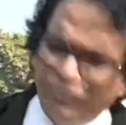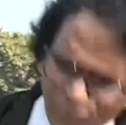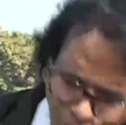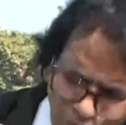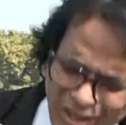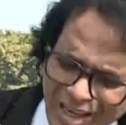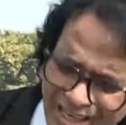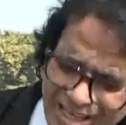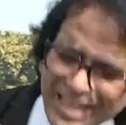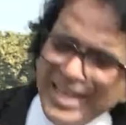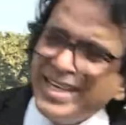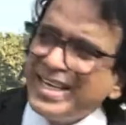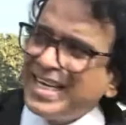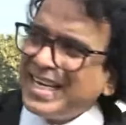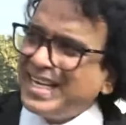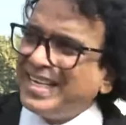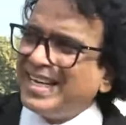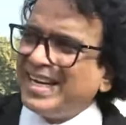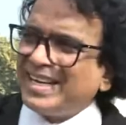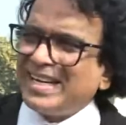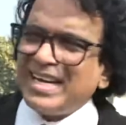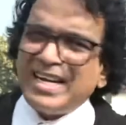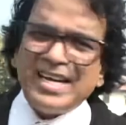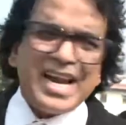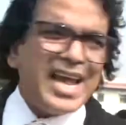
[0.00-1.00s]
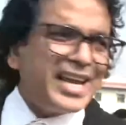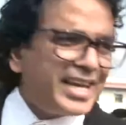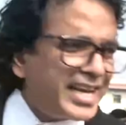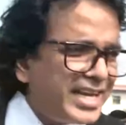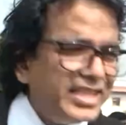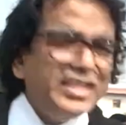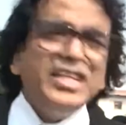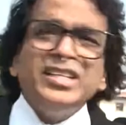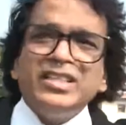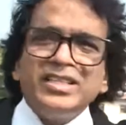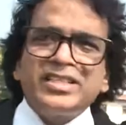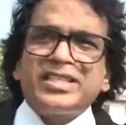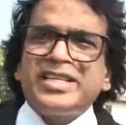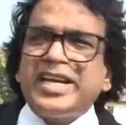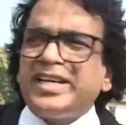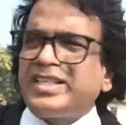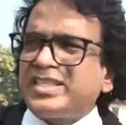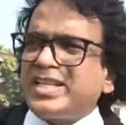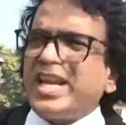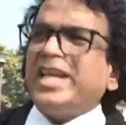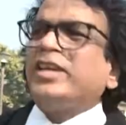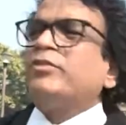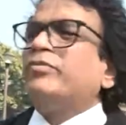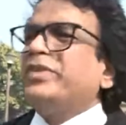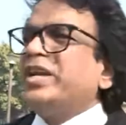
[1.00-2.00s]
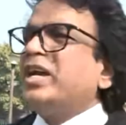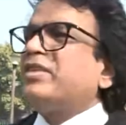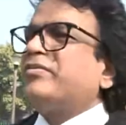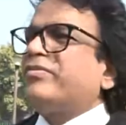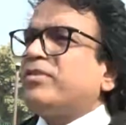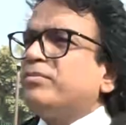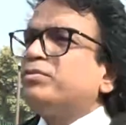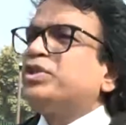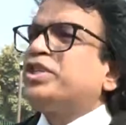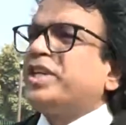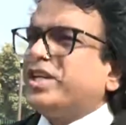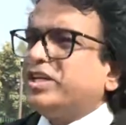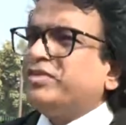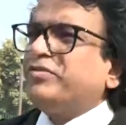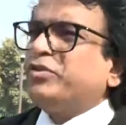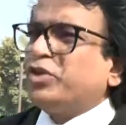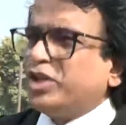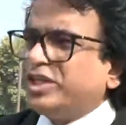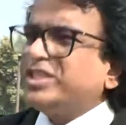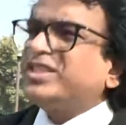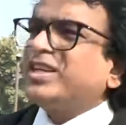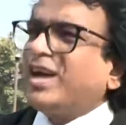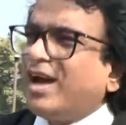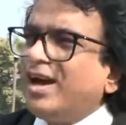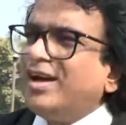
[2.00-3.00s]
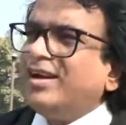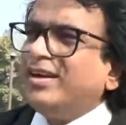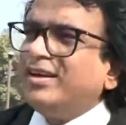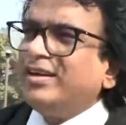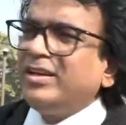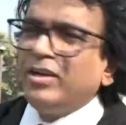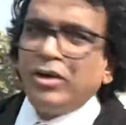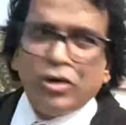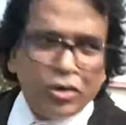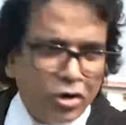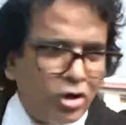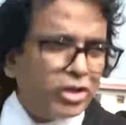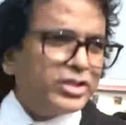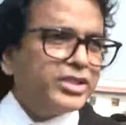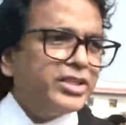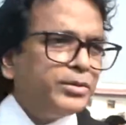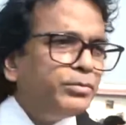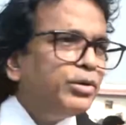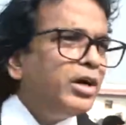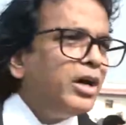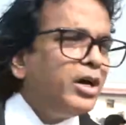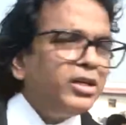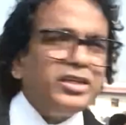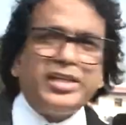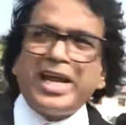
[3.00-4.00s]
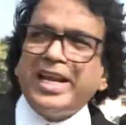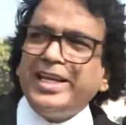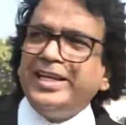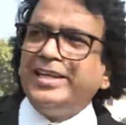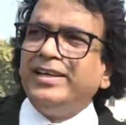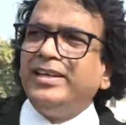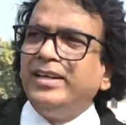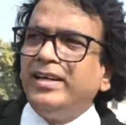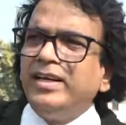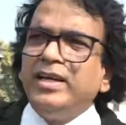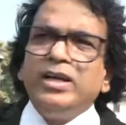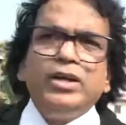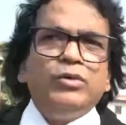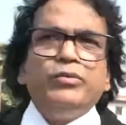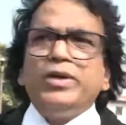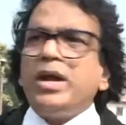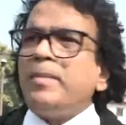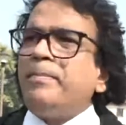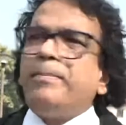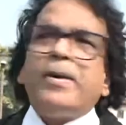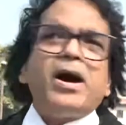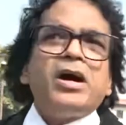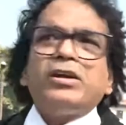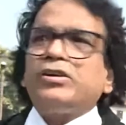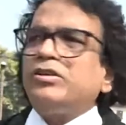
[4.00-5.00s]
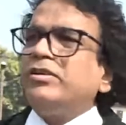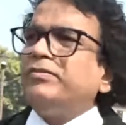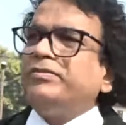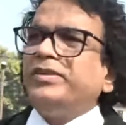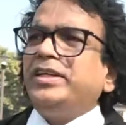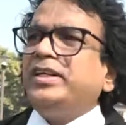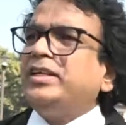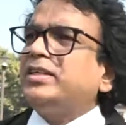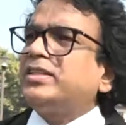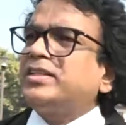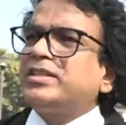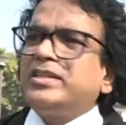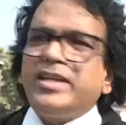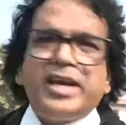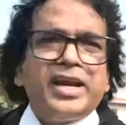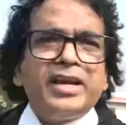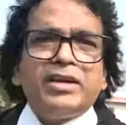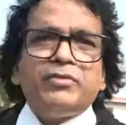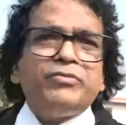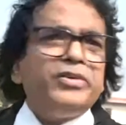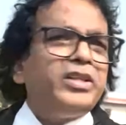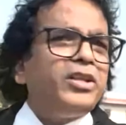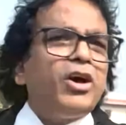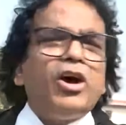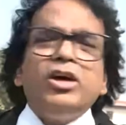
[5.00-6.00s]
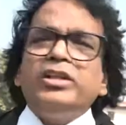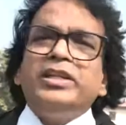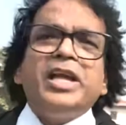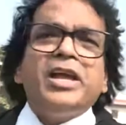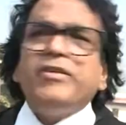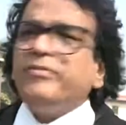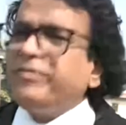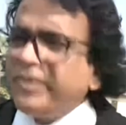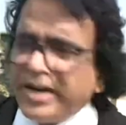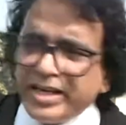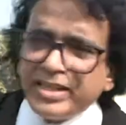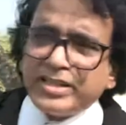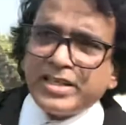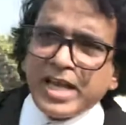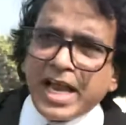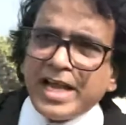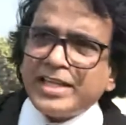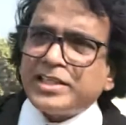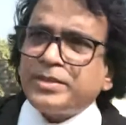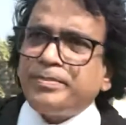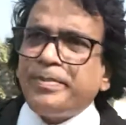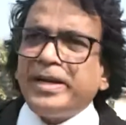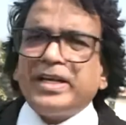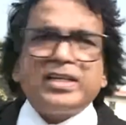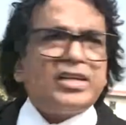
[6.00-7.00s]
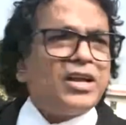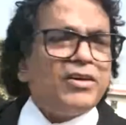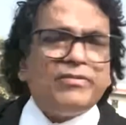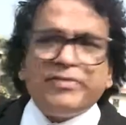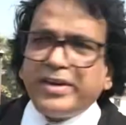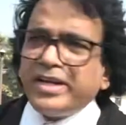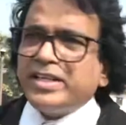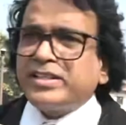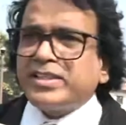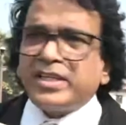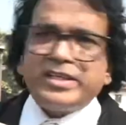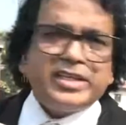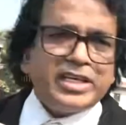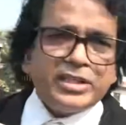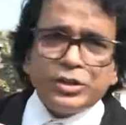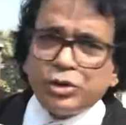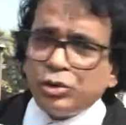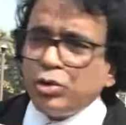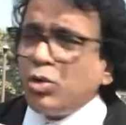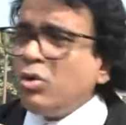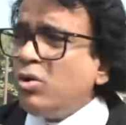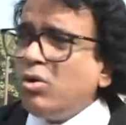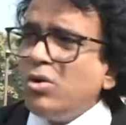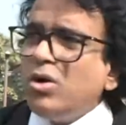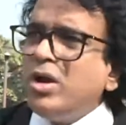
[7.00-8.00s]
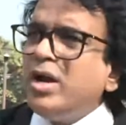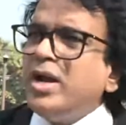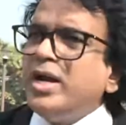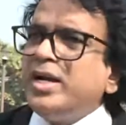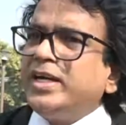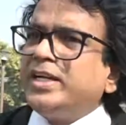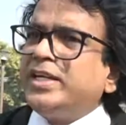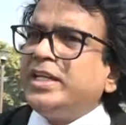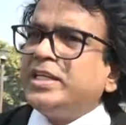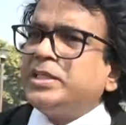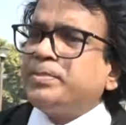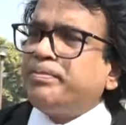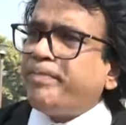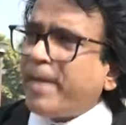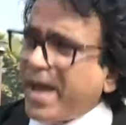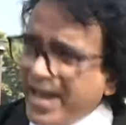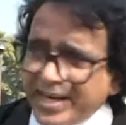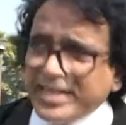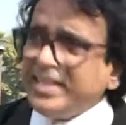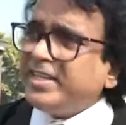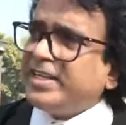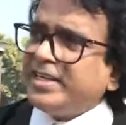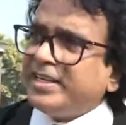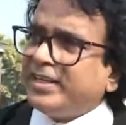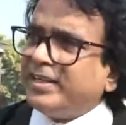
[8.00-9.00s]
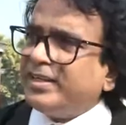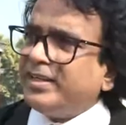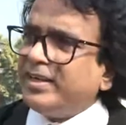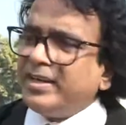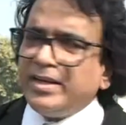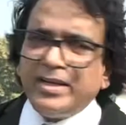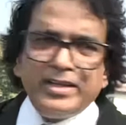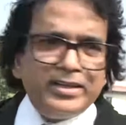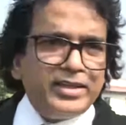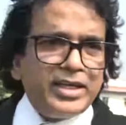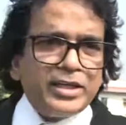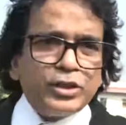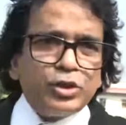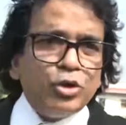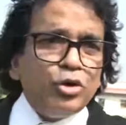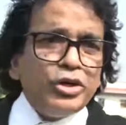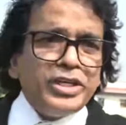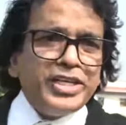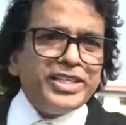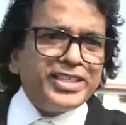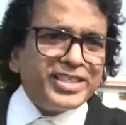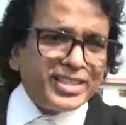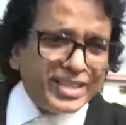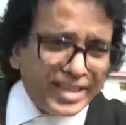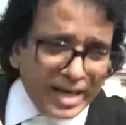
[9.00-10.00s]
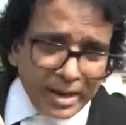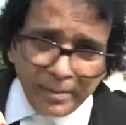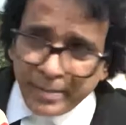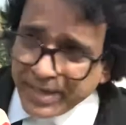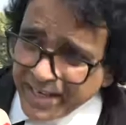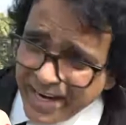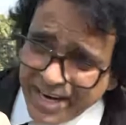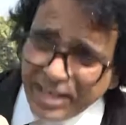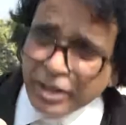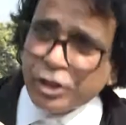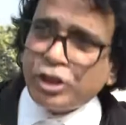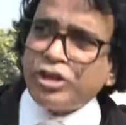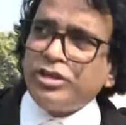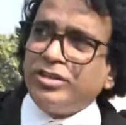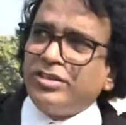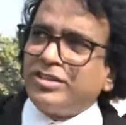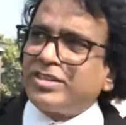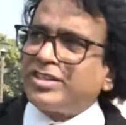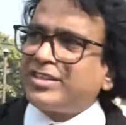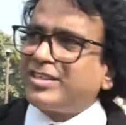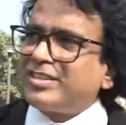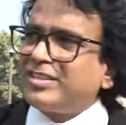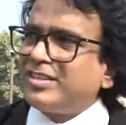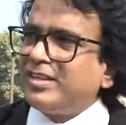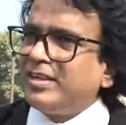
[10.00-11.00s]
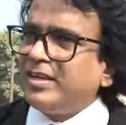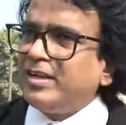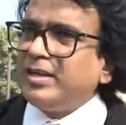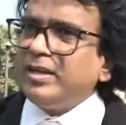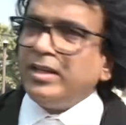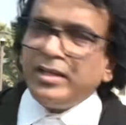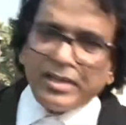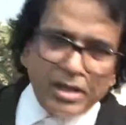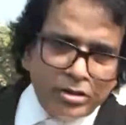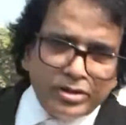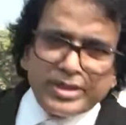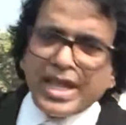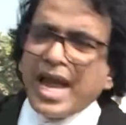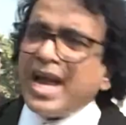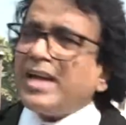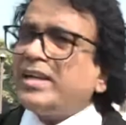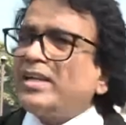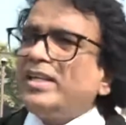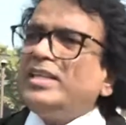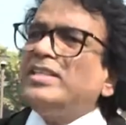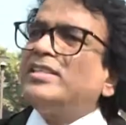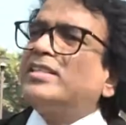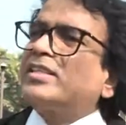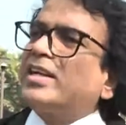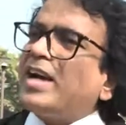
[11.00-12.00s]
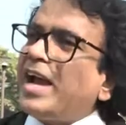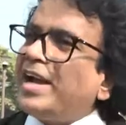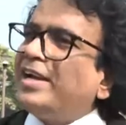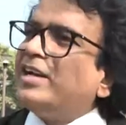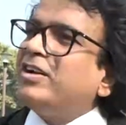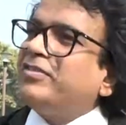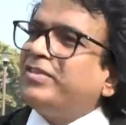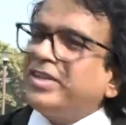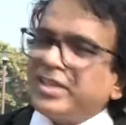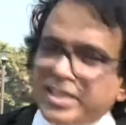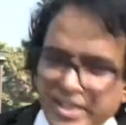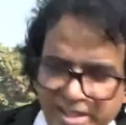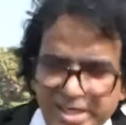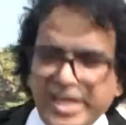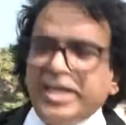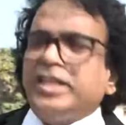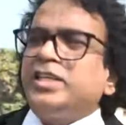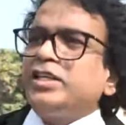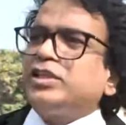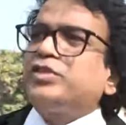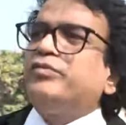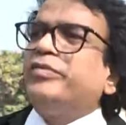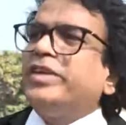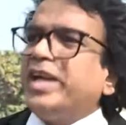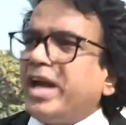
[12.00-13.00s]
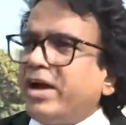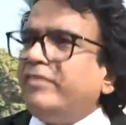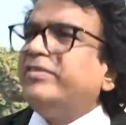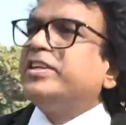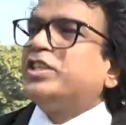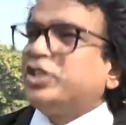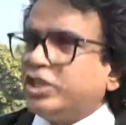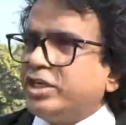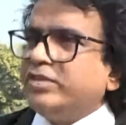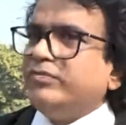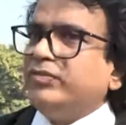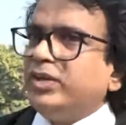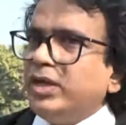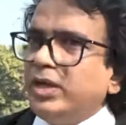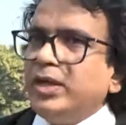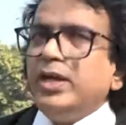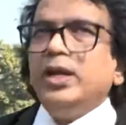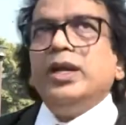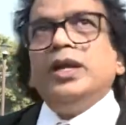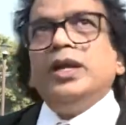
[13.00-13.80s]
fully integrated, like any other states, like we are from state of Odisha or Delhi. We are part of the state with on every aspect, every state. There's no disparity. There's no discriminations. Now that is kind of a status we have.